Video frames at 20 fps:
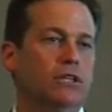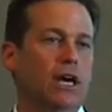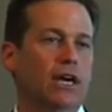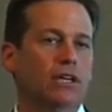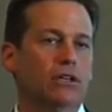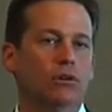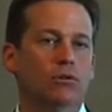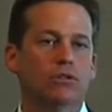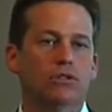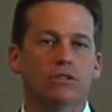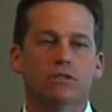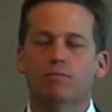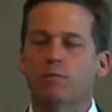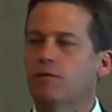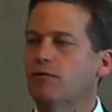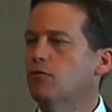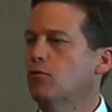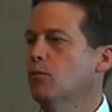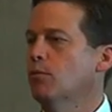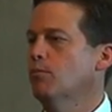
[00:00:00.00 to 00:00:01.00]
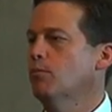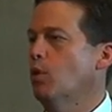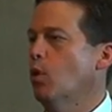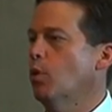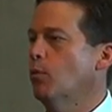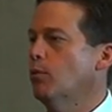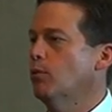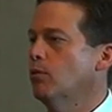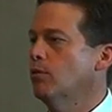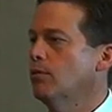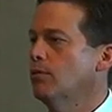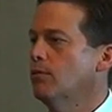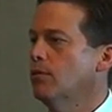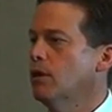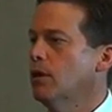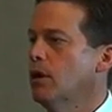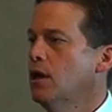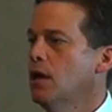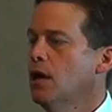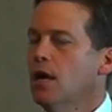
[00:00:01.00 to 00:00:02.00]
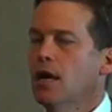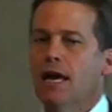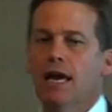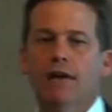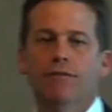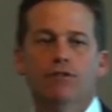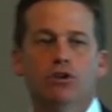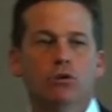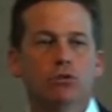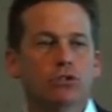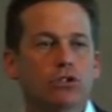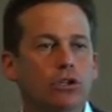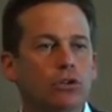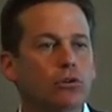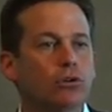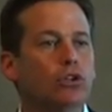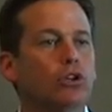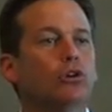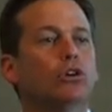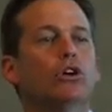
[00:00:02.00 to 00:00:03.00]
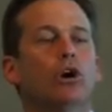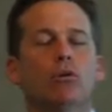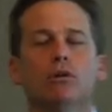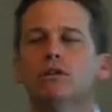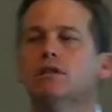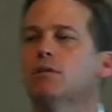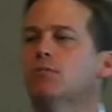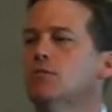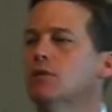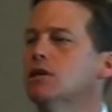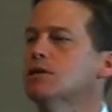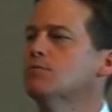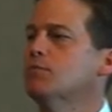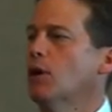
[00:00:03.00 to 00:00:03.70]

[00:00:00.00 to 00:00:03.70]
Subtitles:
diagnosis before pulpal. If you do, you're going to miss